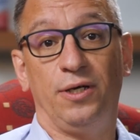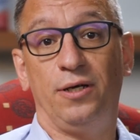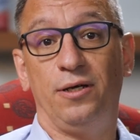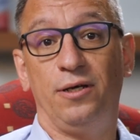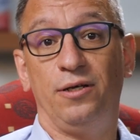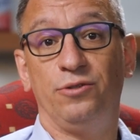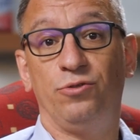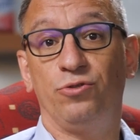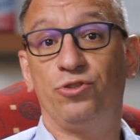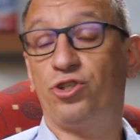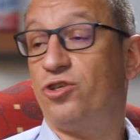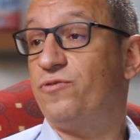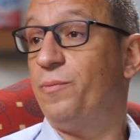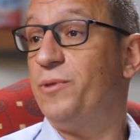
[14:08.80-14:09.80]
the
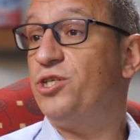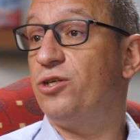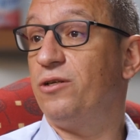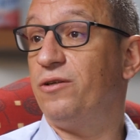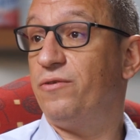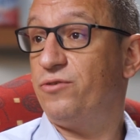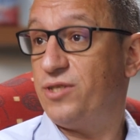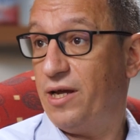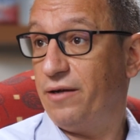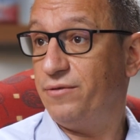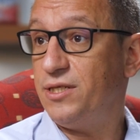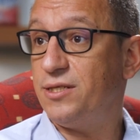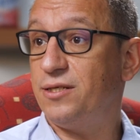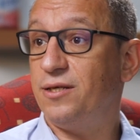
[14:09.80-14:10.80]
transformation of the
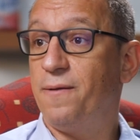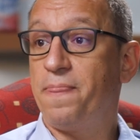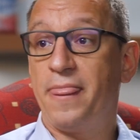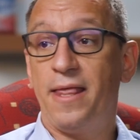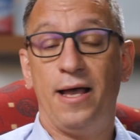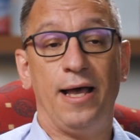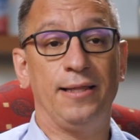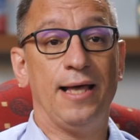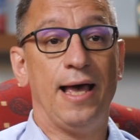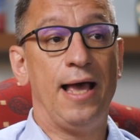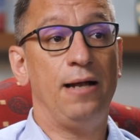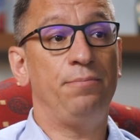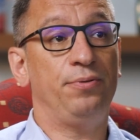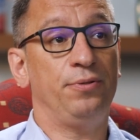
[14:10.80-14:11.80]
service and
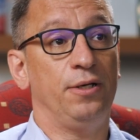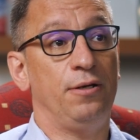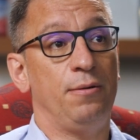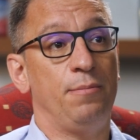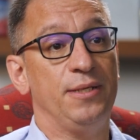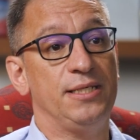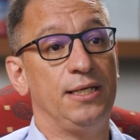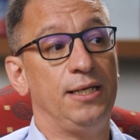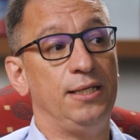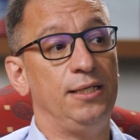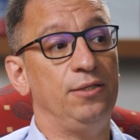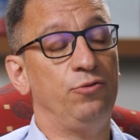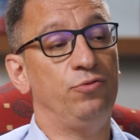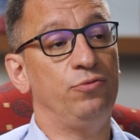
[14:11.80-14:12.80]
help
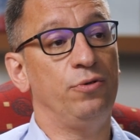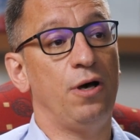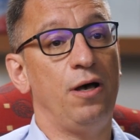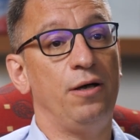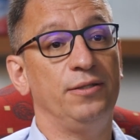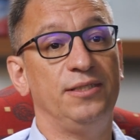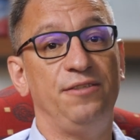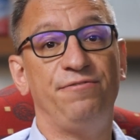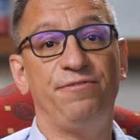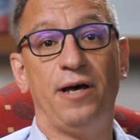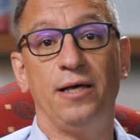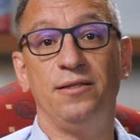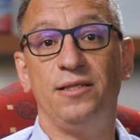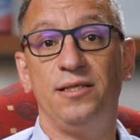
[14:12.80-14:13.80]
basically to
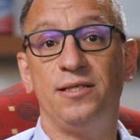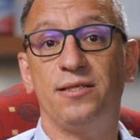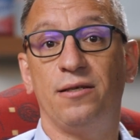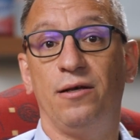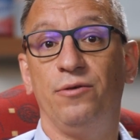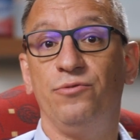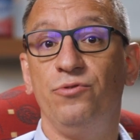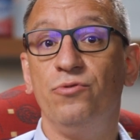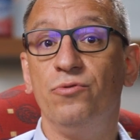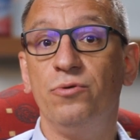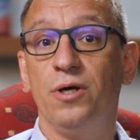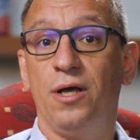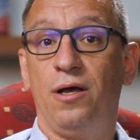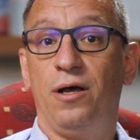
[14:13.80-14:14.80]
define this
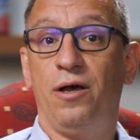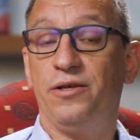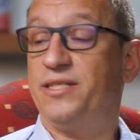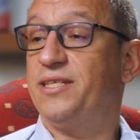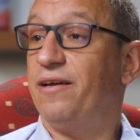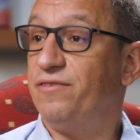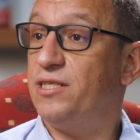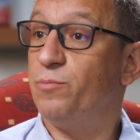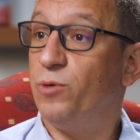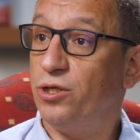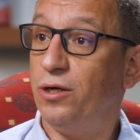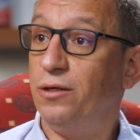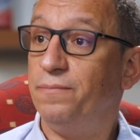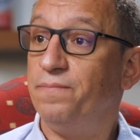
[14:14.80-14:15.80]
new service
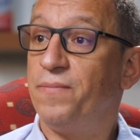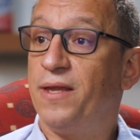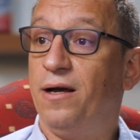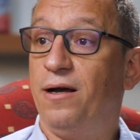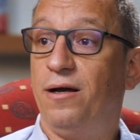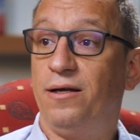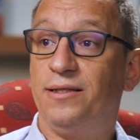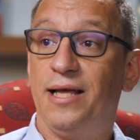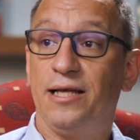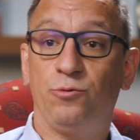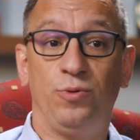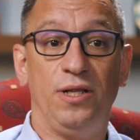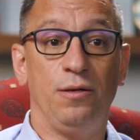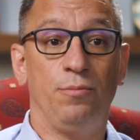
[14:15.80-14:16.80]
model.
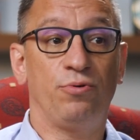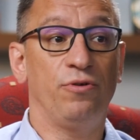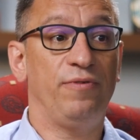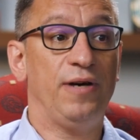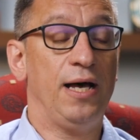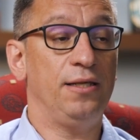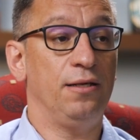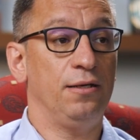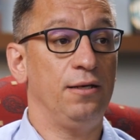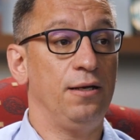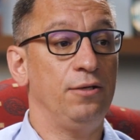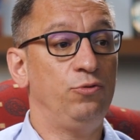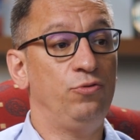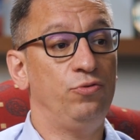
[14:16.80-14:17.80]
that will provide
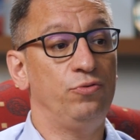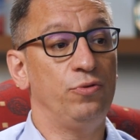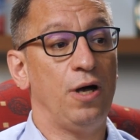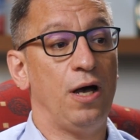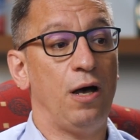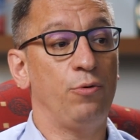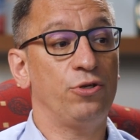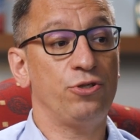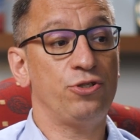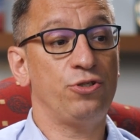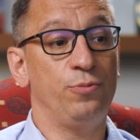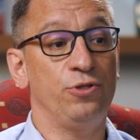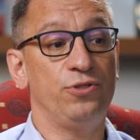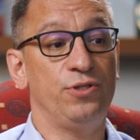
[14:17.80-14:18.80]
to our
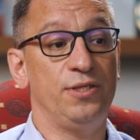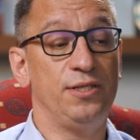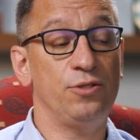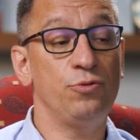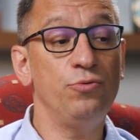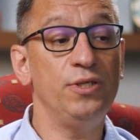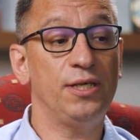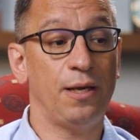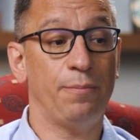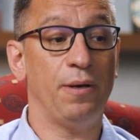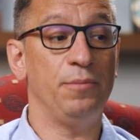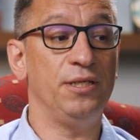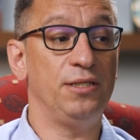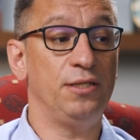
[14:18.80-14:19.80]
customers this unique
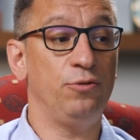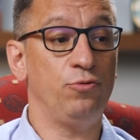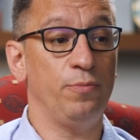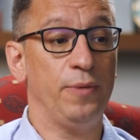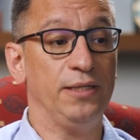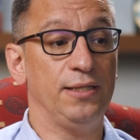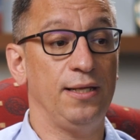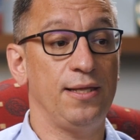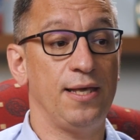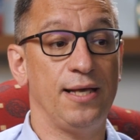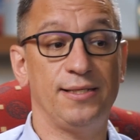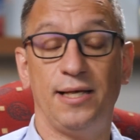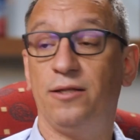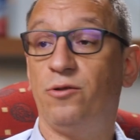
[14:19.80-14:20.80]
capability to maintain the
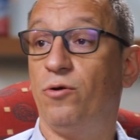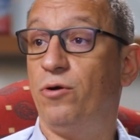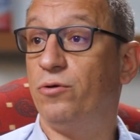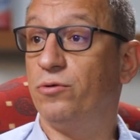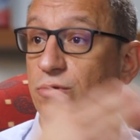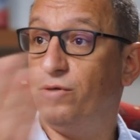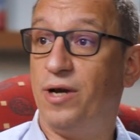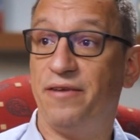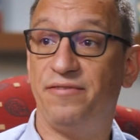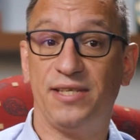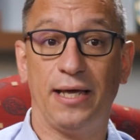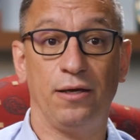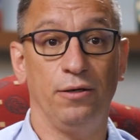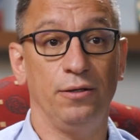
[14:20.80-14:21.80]
asset along the life
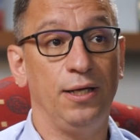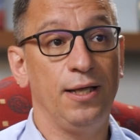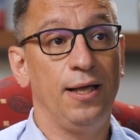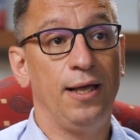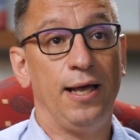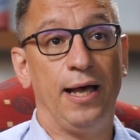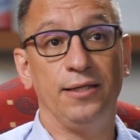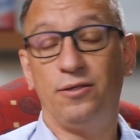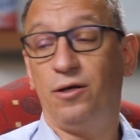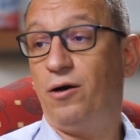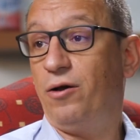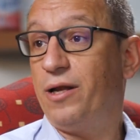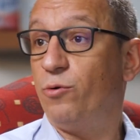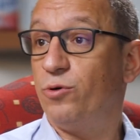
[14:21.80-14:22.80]
cycle. And
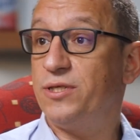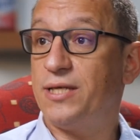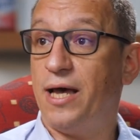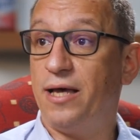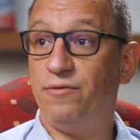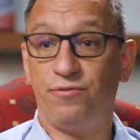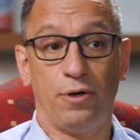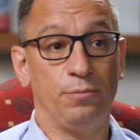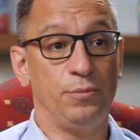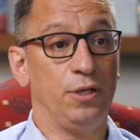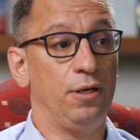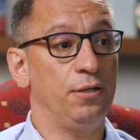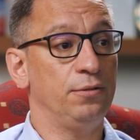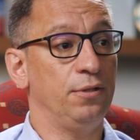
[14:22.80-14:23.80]
on our side, from
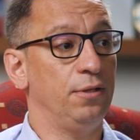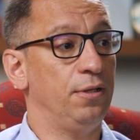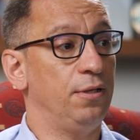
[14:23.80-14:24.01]
an